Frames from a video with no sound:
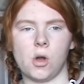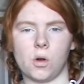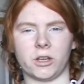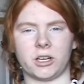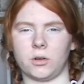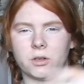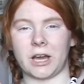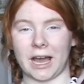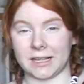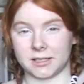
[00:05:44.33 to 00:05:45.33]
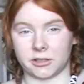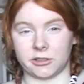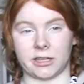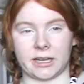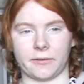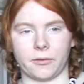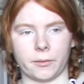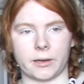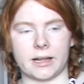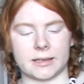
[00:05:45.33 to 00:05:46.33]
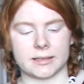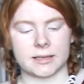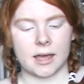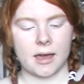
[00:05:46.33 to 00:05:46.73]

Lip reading: or you go to a high school like everyone else.